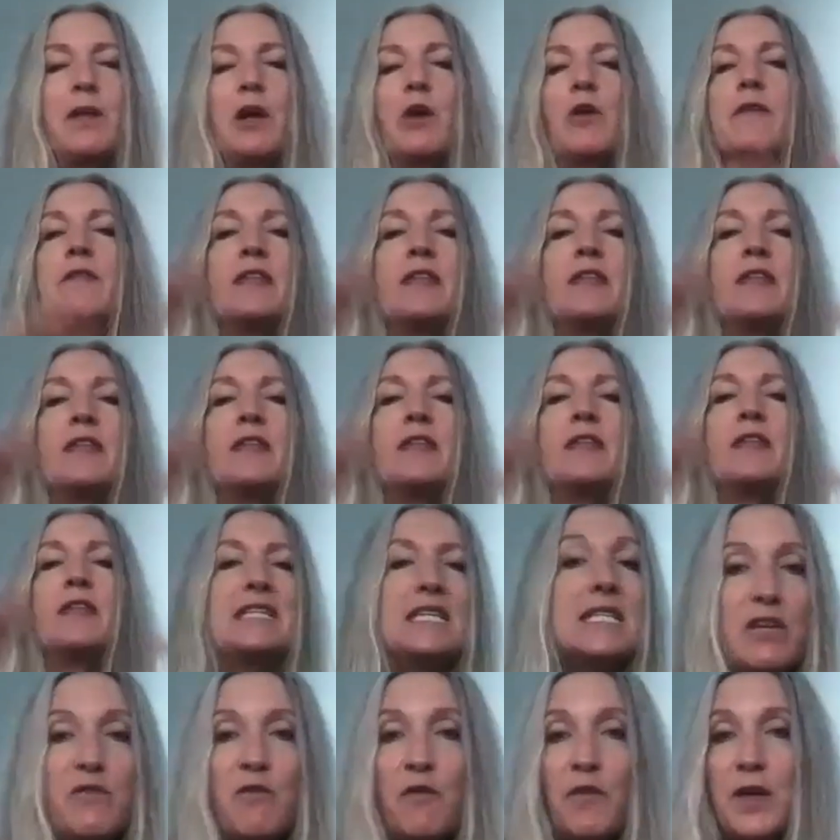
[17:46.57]
they're in the
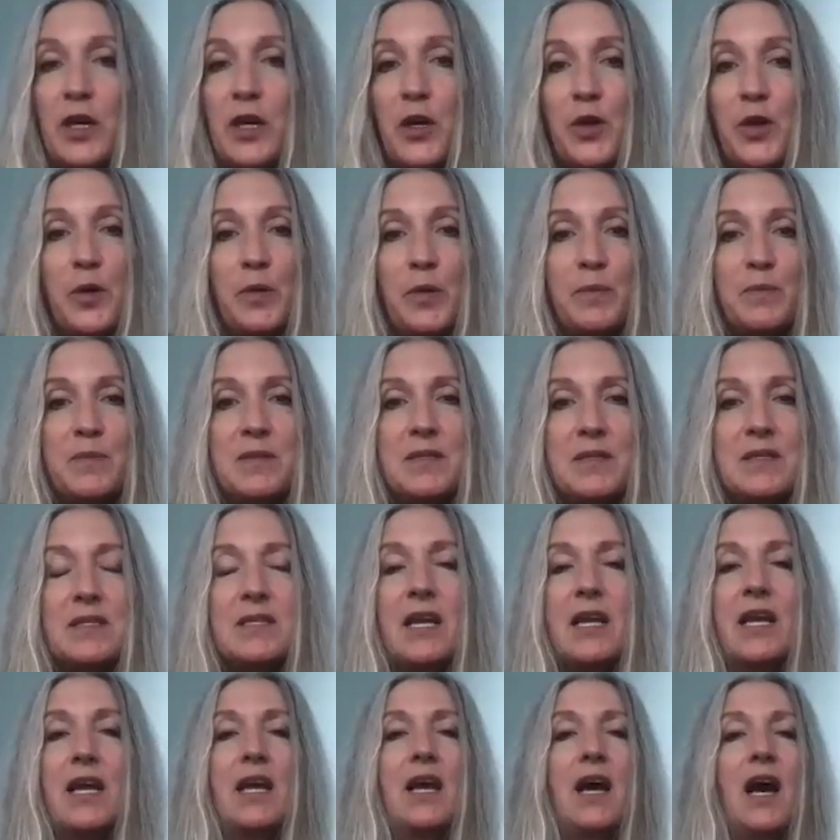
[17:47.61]
Disney
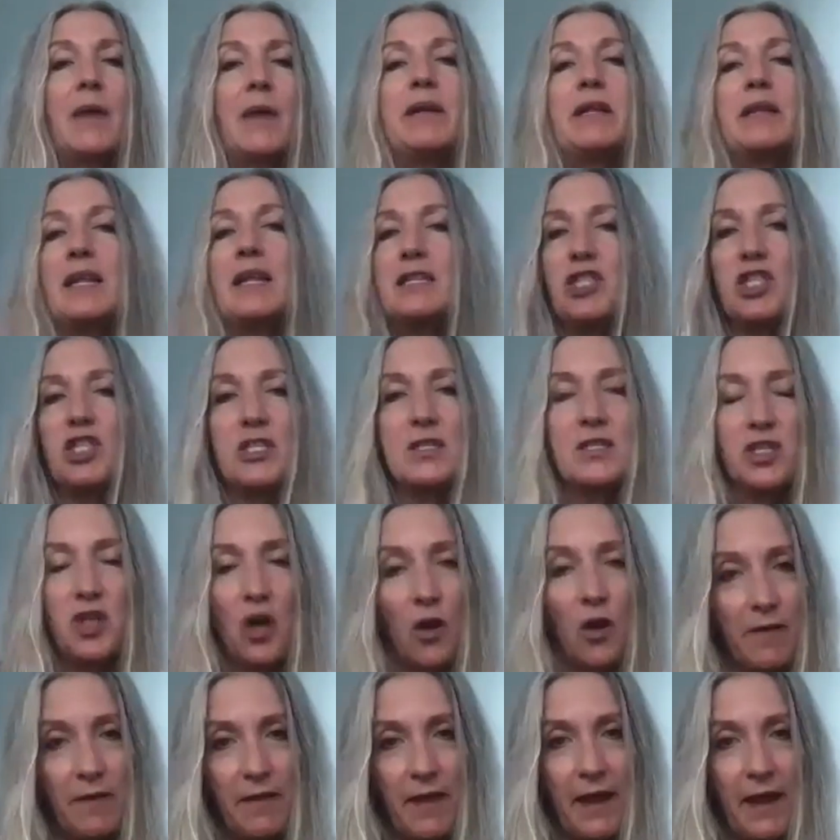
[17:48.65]
films. I mean, let's just
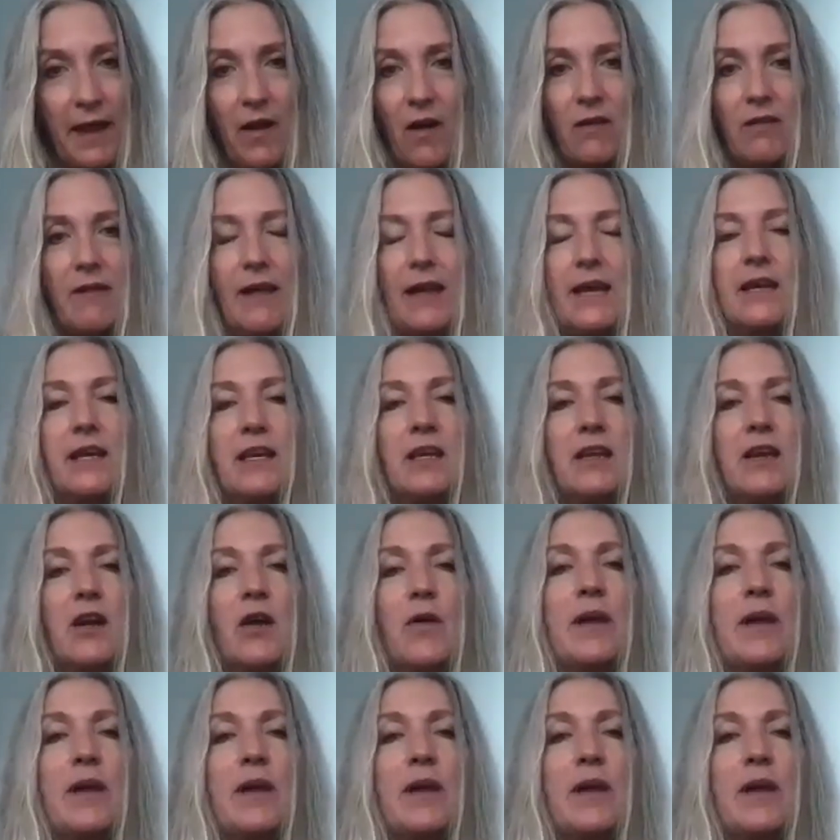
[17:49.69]
start there. Like, you know,